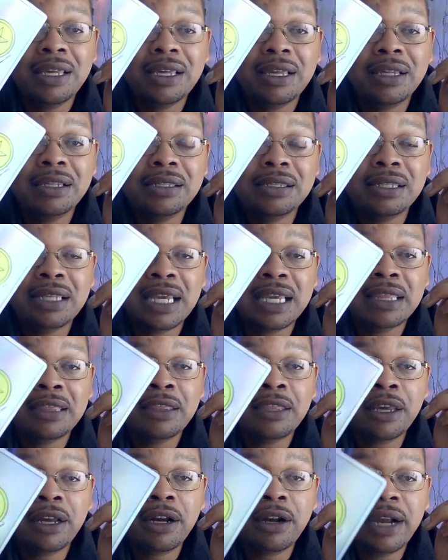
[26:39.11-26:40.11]
It's like
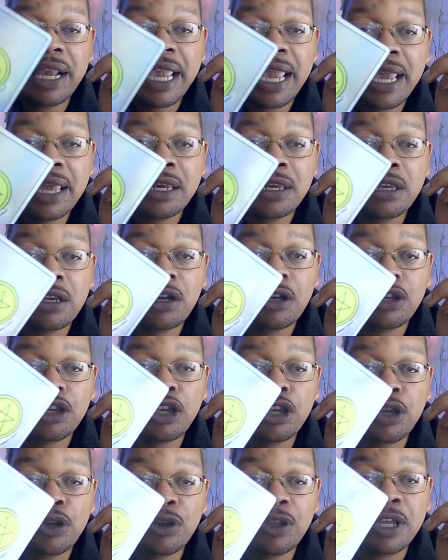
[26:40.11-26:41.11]
they're handing
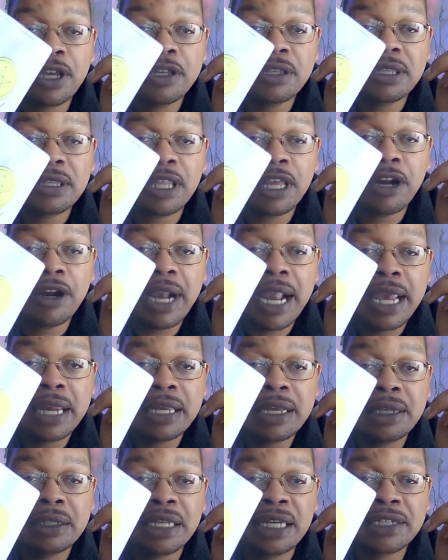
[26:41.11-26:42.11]

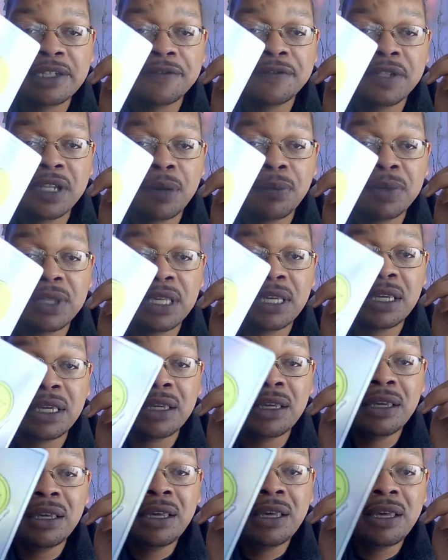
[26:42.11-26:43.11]
collective
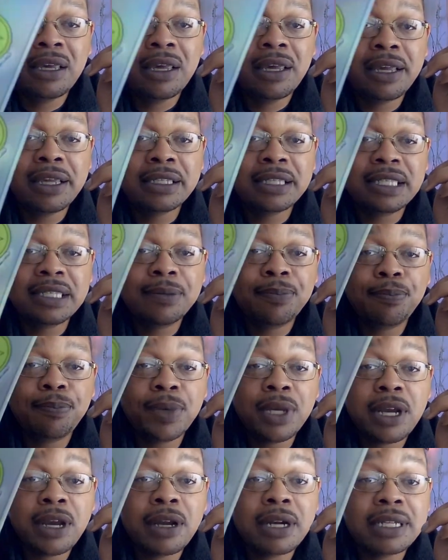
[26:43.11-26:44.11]
something, and
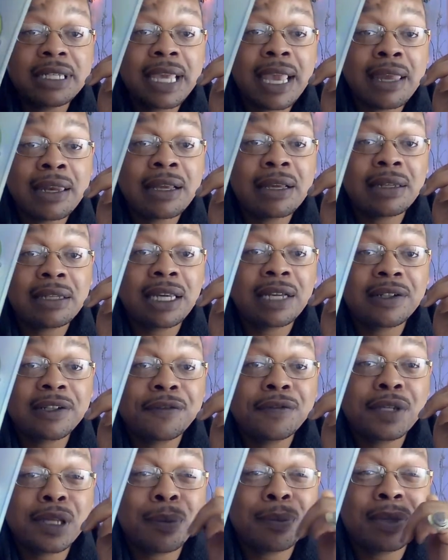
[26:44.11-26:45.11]
spirit is handing
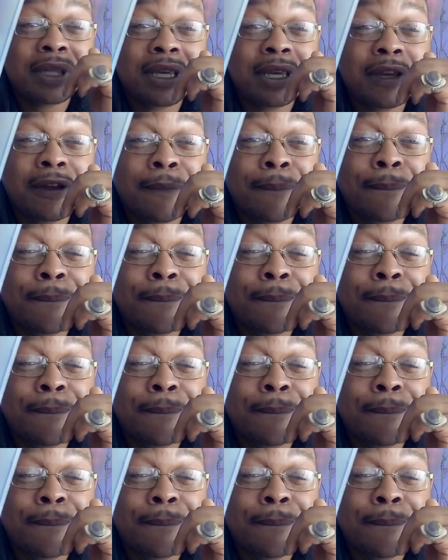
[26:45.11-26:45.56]
collective something.